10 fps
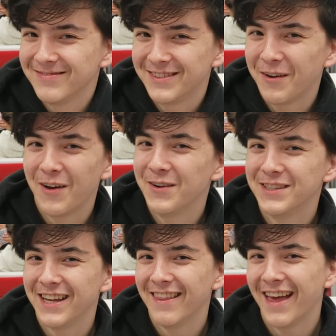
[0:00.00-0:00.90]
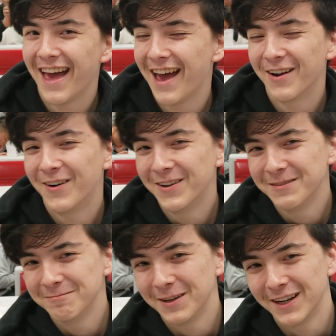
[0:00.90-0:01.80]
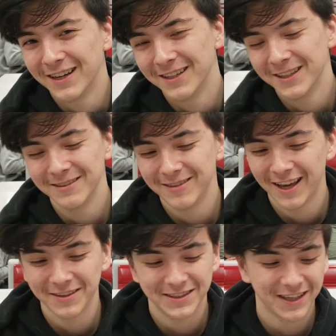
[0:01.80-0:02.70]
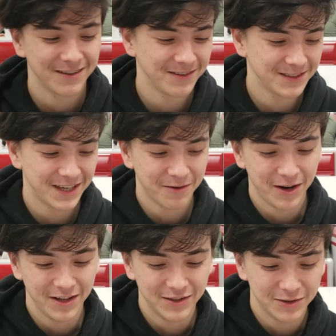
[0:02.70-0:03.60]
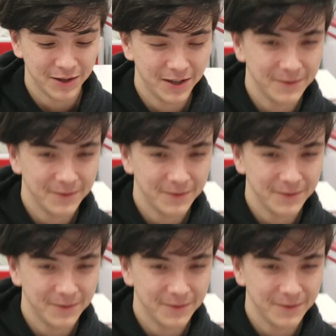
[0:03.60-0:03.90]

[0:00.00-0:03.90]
Don't understand that at all, but yeah, let's get right into it.